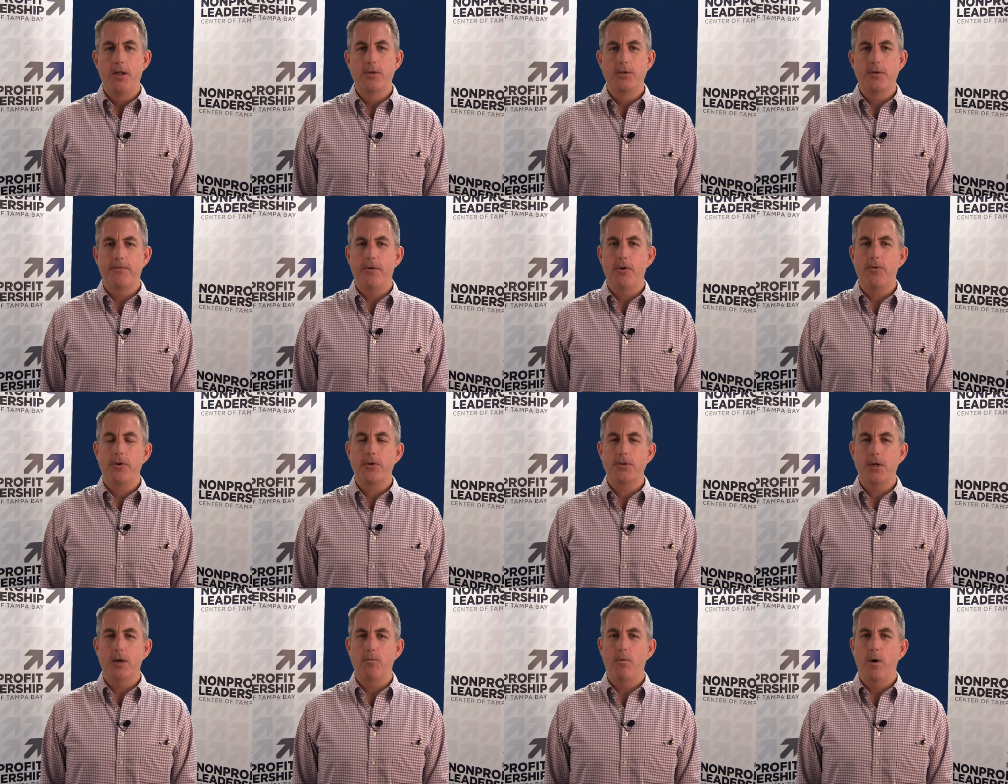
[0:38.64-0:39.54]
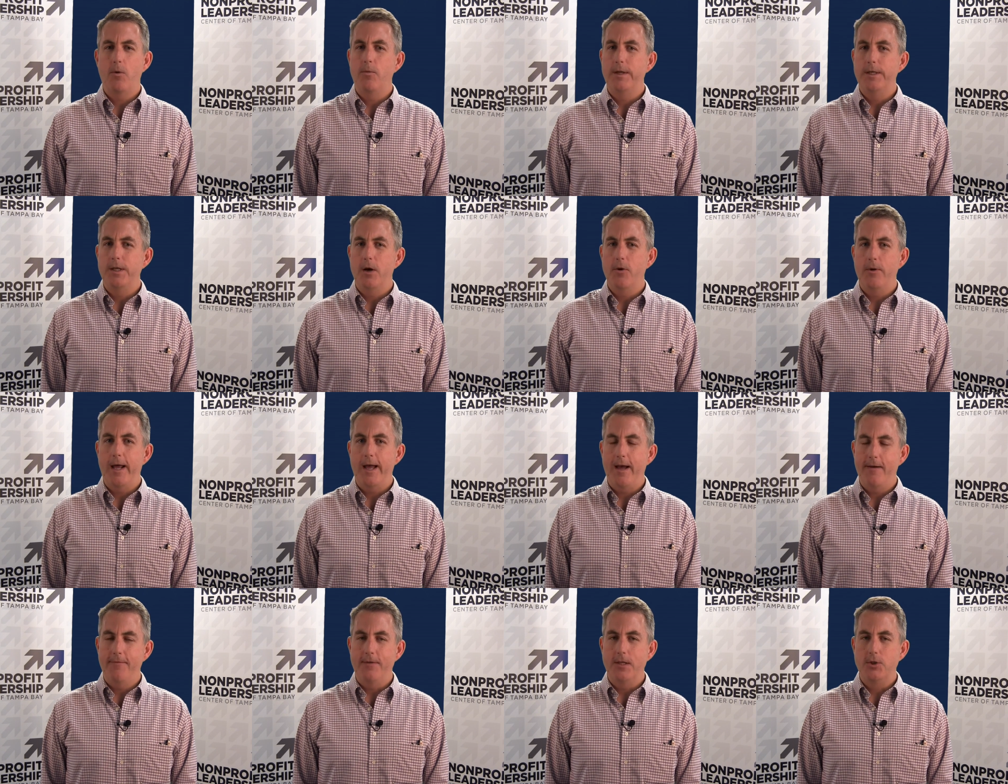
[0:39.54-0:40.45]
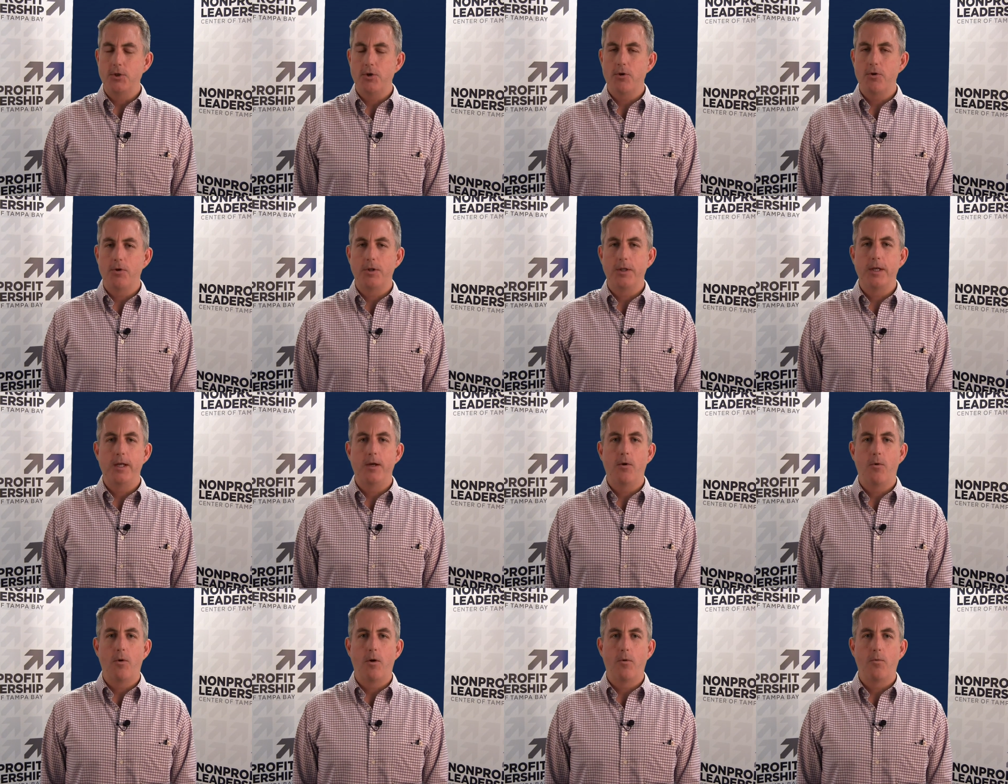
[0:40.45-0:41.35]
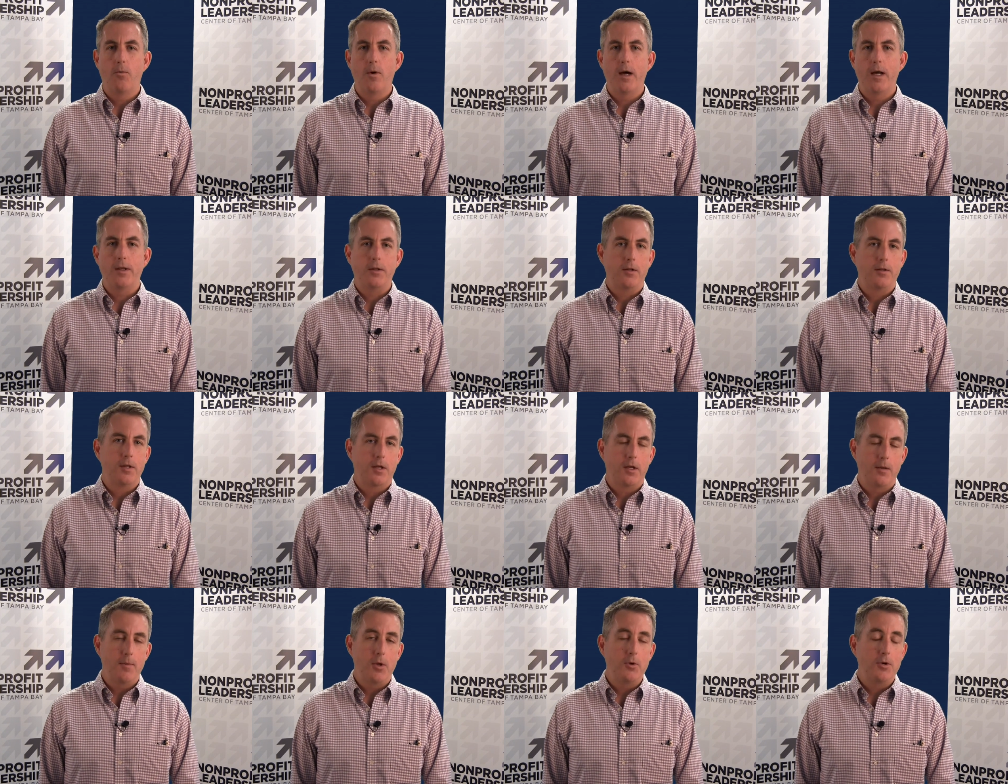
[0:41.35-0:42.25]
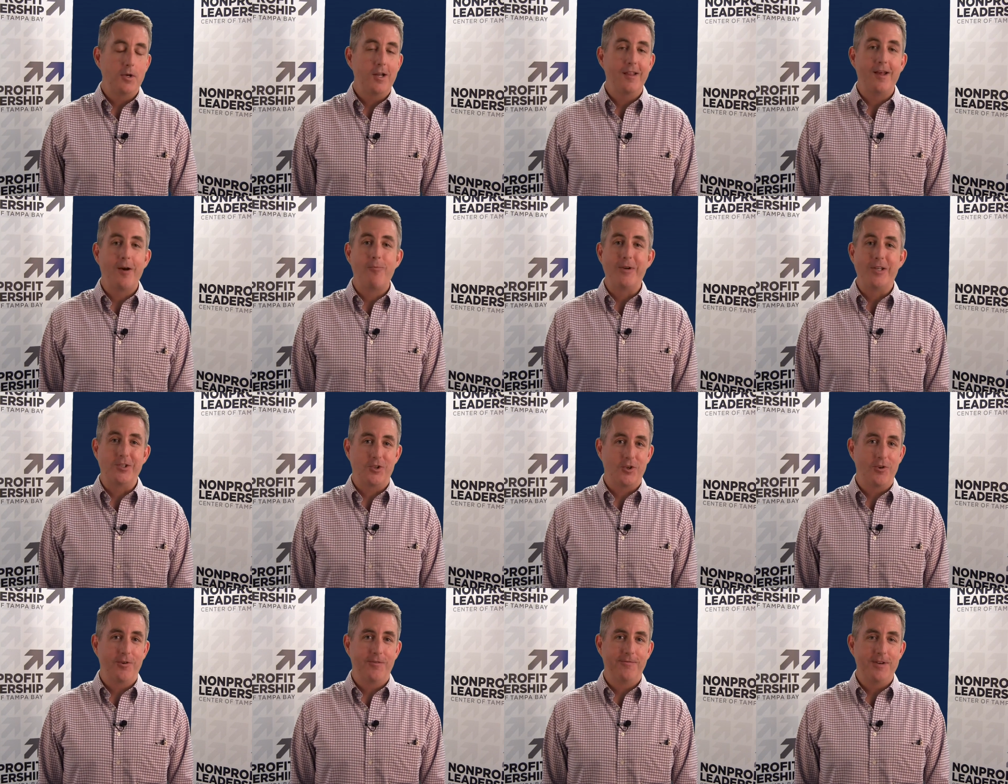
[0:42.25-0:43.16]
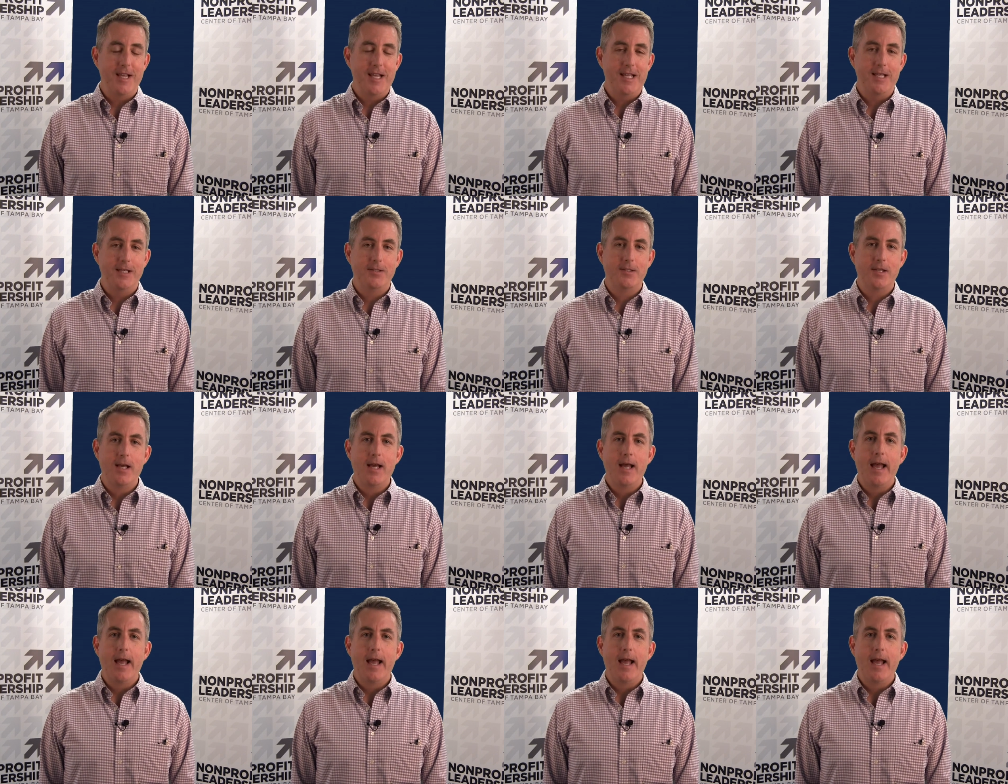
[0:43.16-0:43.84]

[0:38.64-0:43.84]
There's a focus on what we don't have internally or what the community that we serve needs.